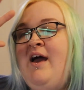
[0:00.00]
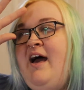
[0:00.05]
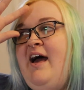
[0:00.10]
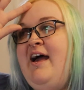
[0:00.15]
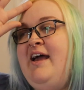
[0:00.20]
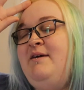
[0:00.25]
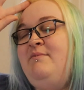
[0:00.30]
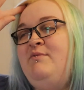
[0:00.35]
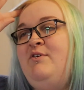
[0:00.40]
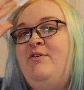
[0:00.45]

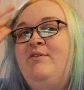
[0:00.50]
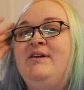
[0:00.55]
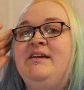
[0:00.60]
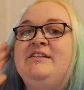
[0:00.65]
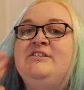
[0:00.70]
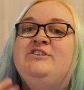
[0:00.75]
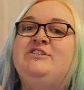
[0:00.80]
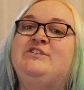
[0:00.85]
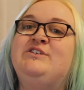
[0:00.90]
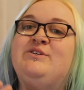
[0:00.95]
I am
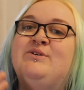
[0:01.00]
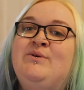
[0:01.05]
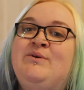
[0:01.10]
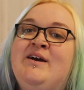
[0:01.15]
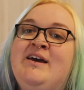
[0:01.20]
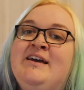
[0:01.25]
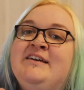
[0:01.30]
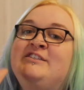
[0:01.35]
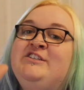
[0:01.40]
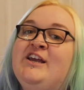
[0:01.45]
going to
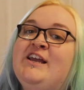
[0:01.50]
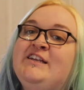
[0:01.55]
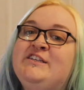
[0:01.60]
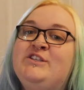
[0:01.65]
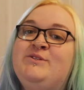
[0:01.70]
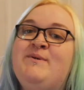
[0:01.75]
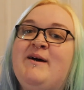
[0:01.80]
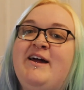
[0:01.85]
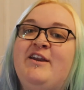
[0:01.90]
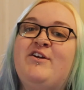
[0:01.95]
change
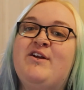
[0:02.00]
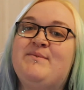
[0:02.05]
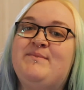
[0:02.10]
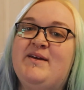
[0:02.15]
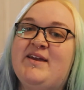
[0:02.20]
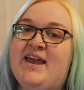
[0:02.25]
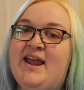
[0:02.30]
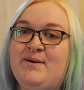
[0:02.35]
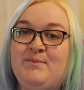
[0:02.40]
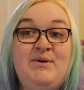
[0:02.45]
the battery in
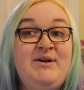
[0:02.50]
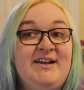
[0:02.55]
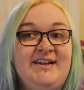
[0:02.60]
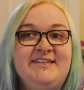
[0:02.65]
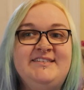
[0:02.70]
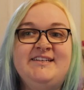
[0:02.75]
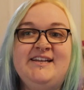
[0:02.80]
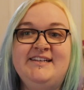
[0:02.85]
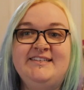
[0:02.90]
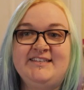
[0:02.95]
my camera
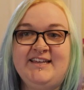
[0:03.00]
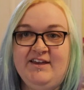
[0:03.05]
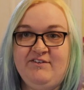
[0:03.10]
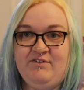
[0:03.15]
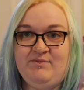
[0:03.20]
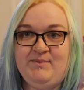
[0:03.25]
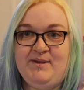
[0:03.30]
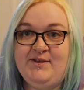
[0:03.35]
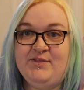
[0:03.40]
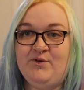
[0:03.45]
because it's
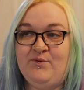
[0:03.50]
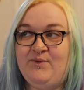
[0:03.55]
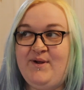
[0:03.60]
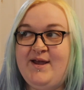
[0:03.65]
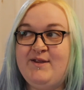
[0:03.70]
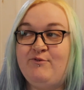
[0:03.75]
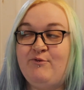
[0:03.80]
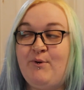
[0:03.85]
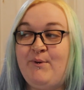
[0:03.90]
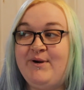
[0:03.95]
giving me the
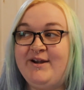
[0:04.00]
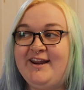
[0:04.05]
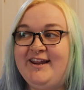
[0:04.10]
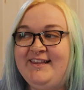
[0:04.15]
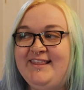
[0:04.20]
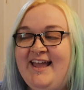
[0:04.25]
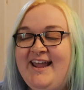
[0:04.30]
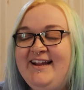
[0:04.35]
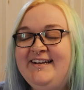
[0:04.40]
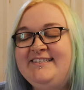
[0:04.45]
red
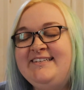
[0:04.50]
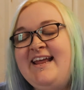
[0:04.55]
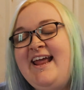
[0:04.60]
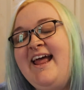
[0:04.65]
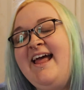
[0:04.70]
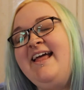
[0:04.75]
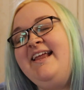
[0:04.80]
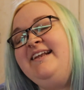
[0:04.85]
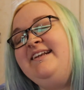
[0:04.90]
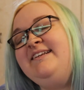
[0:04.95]
warning light
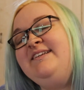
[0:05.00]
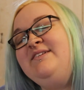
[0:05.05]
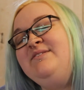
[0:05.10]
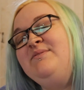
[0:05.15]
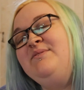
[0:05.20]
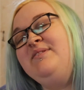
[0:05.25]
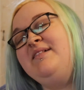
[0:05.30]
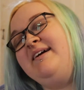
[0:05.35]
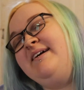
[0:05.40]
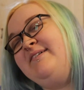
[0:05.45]

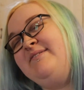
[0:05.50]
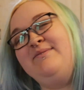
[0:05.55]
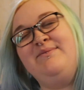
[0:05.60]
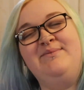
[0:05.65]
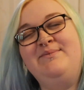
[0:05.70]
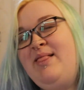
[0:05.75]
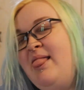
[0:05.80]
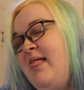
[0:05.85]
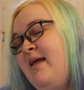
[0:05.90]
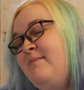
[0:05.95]
and blah,
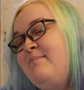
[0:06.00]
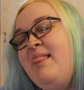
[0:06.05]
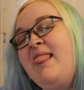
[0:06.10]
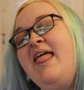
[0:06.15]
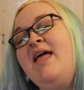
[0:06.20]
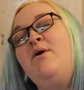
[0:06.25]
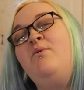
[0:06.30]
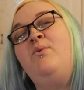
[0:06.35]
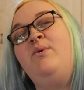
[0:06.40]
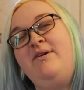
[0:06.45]
blah,
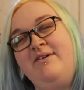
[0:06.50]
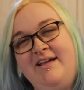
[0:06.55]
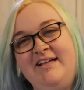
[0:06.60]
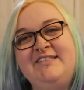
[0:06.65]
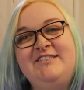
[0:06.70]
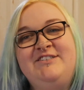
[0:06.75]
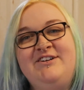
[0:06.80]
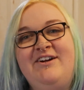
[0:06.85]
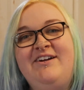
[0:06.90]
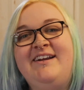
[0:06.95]
blah, we'll
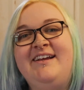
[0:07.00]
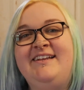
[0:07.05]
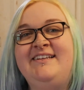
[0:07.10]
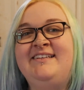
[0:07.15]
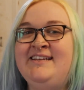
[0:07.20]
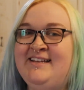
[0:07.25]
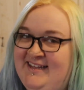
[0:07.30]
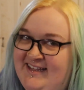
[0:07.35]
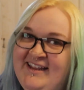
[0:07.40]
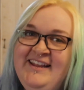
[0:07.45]
get started.